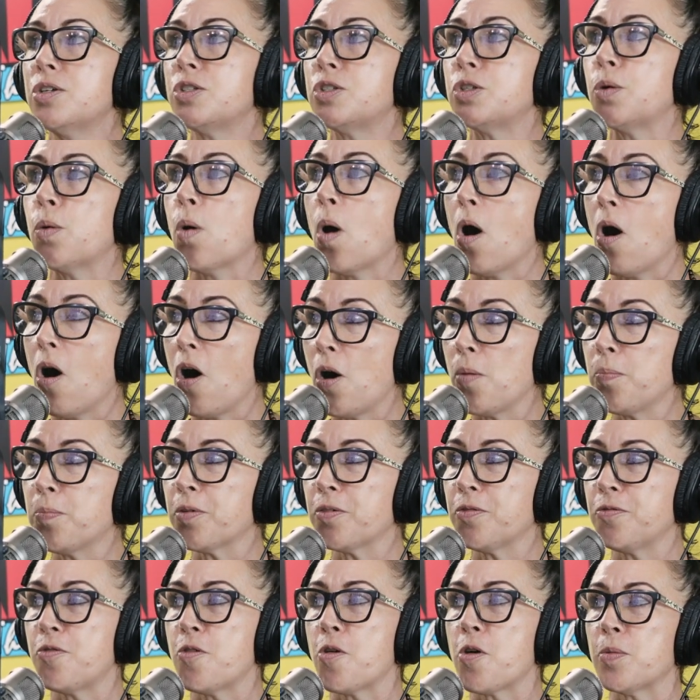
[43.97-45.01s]
to all
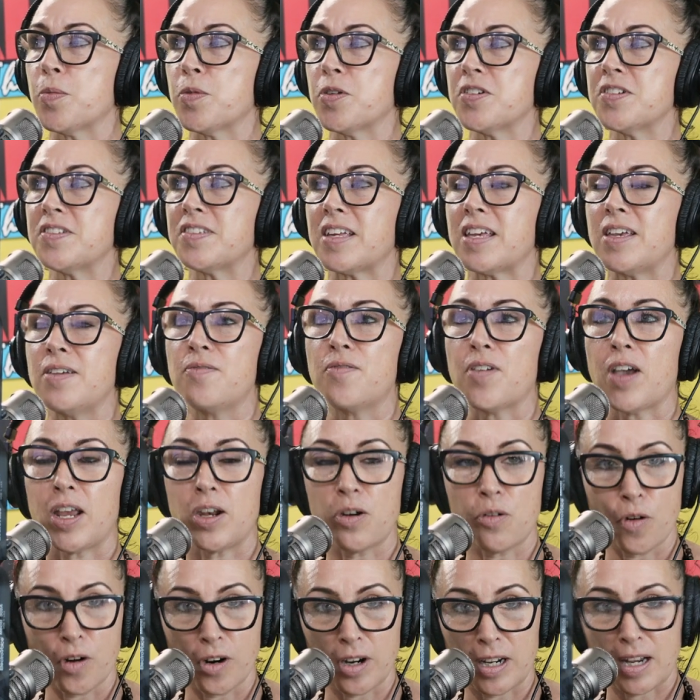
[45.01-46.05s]
performers,
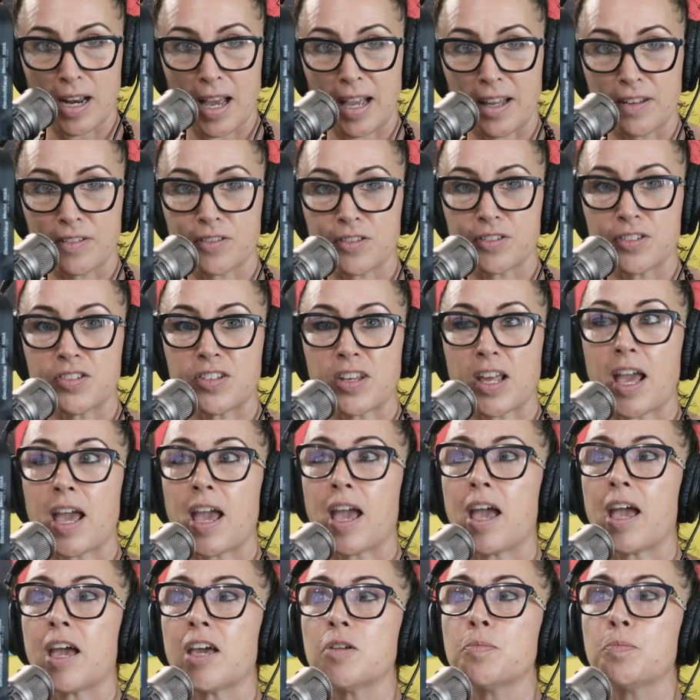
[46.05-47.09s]
event organizers,
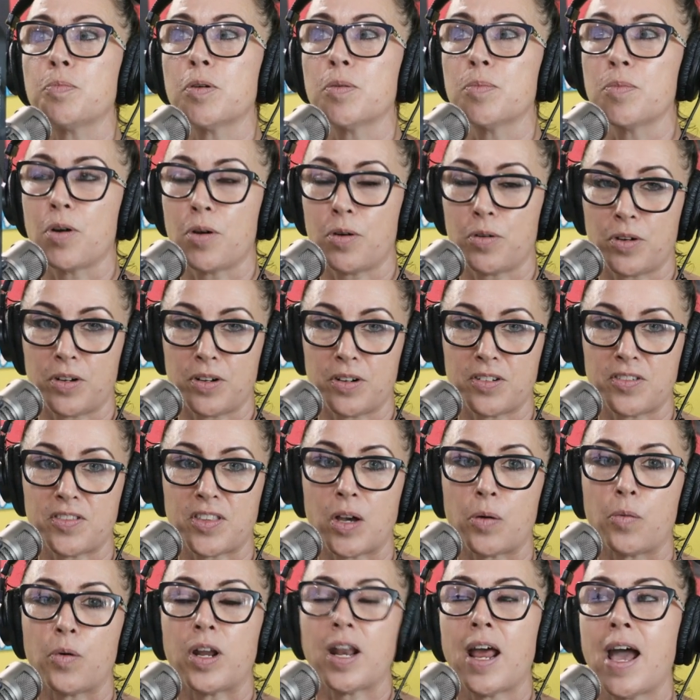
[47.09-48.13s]
and promoters
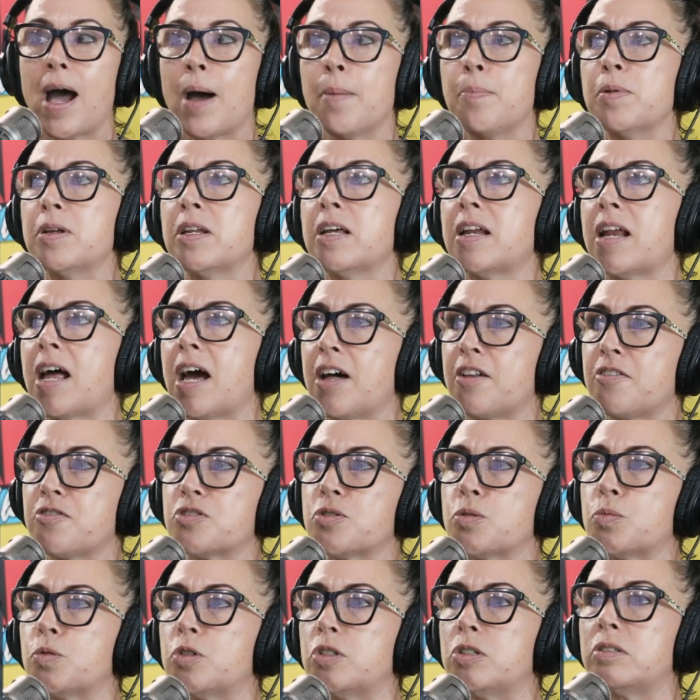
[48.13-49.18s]
that what happened at
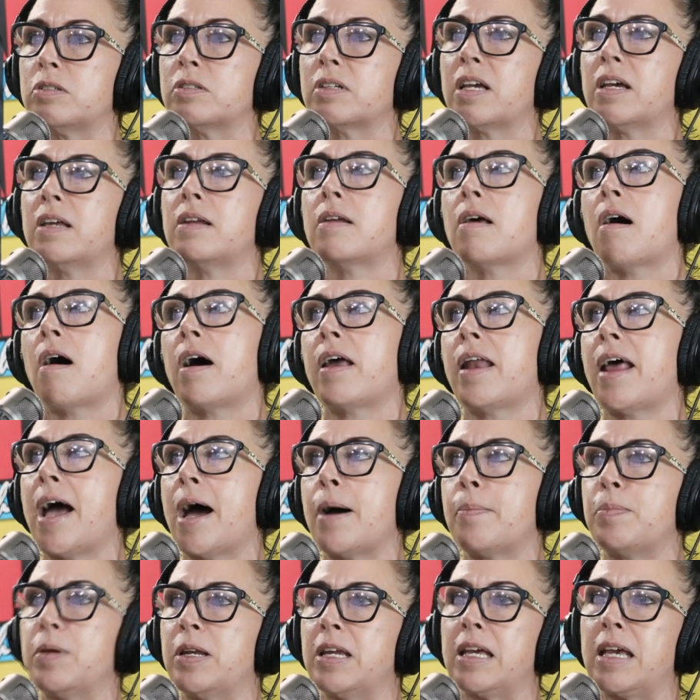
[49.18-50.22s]
Astroworld cannot
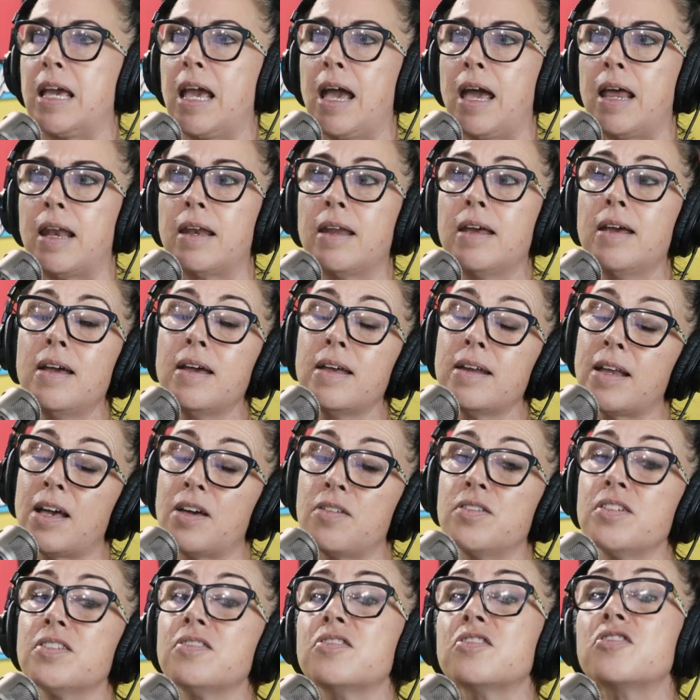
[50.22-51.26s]
happen again. Now,
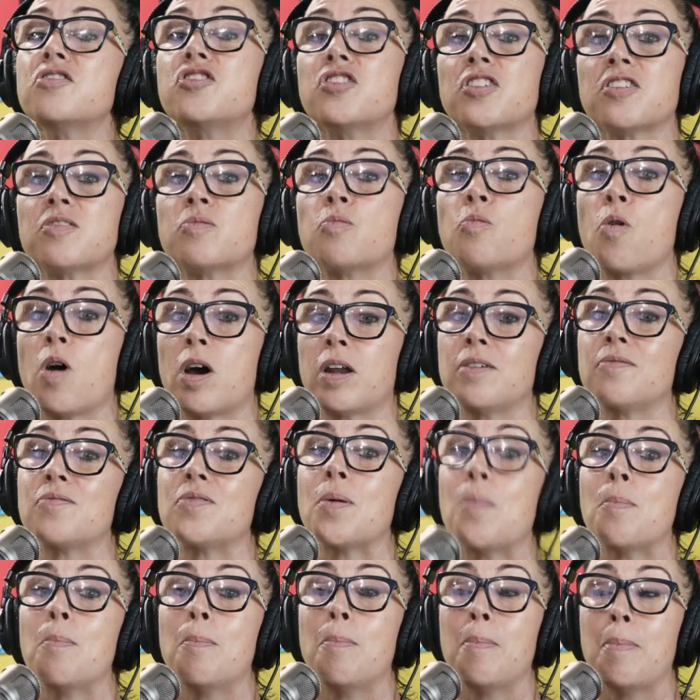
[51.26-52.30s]
this is just one of
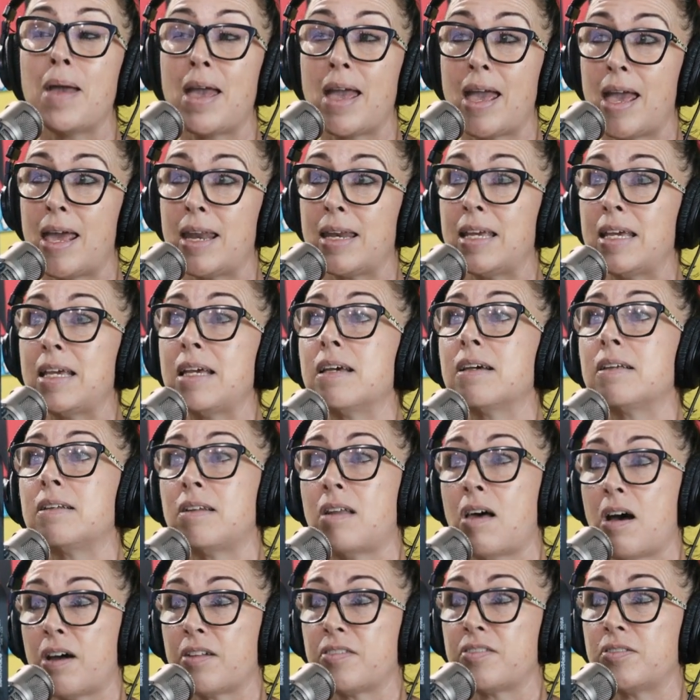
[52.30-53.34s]
the many
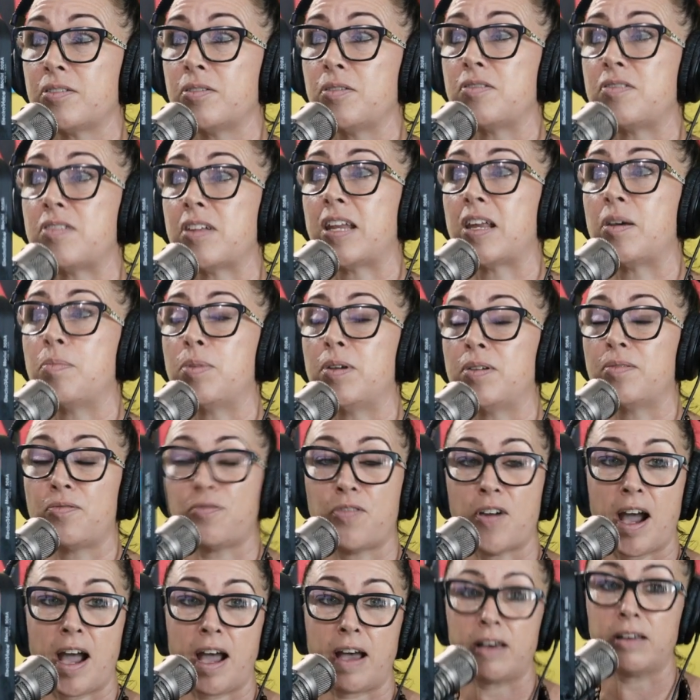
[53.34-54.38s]
lawsuits that have been
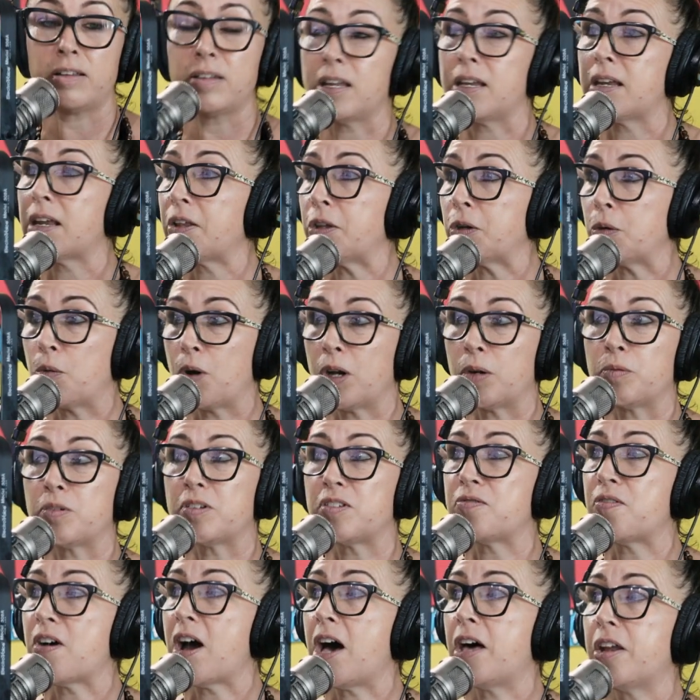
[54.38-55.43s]
filed. Another one
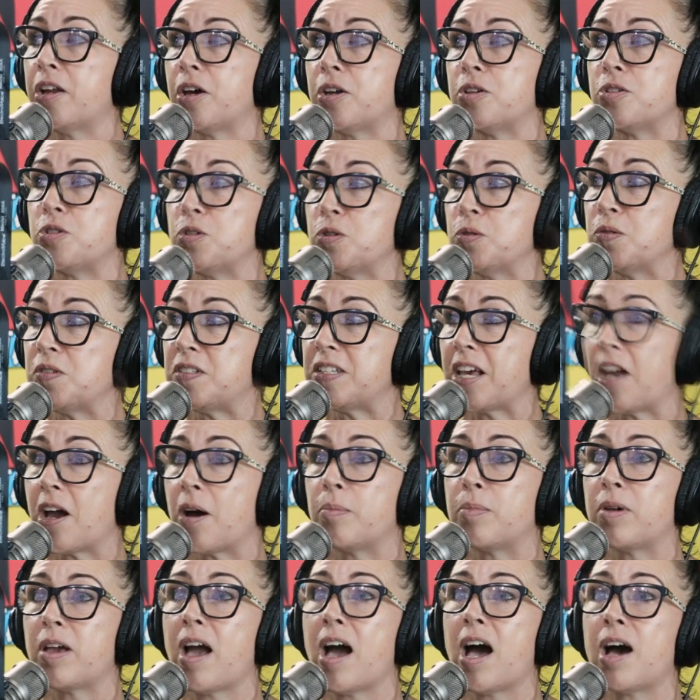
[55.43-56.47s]
was filed on Tuesday
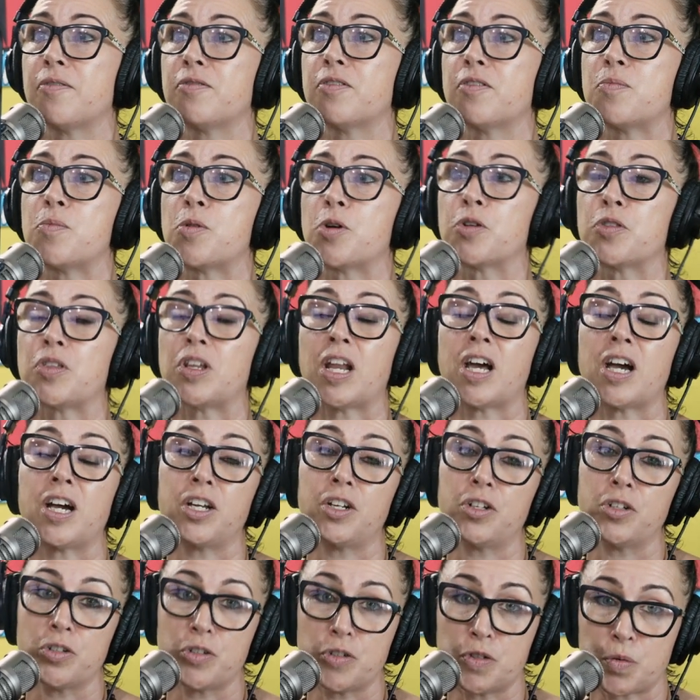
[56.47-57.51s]
on behalf of more than
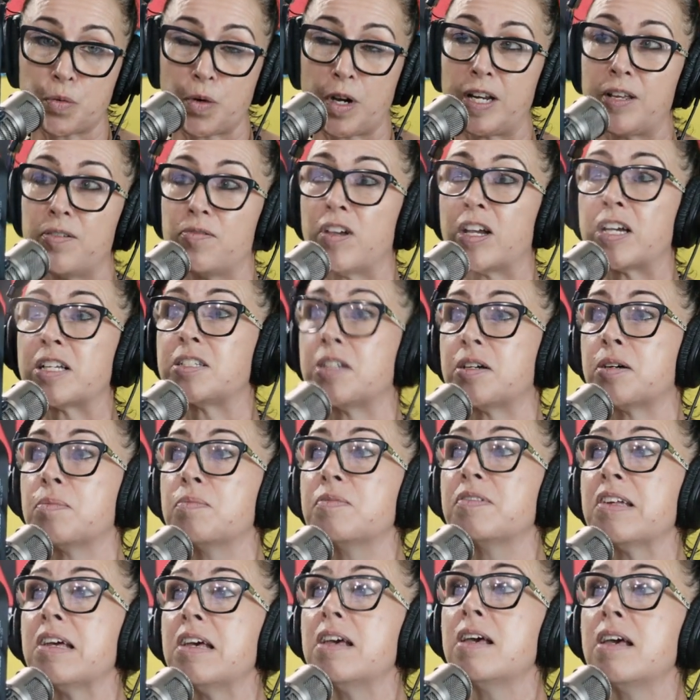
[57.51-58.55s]
120
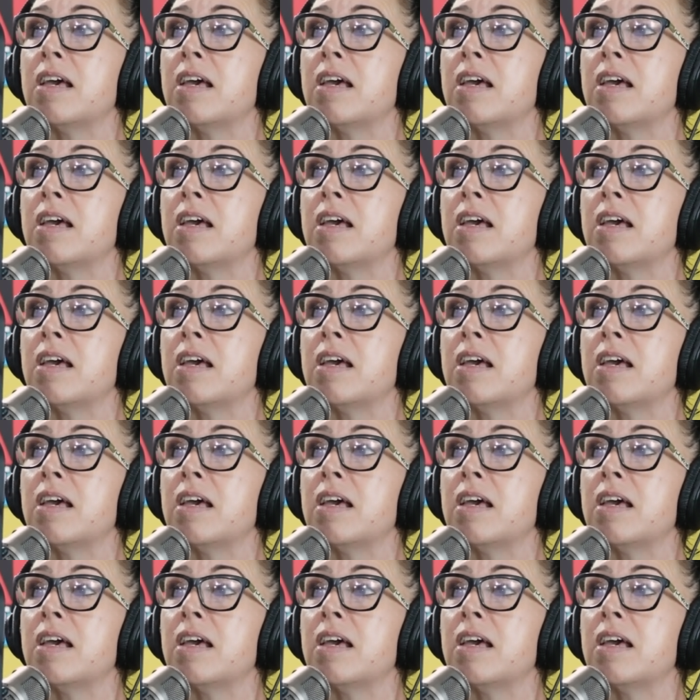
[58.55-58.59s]
victims,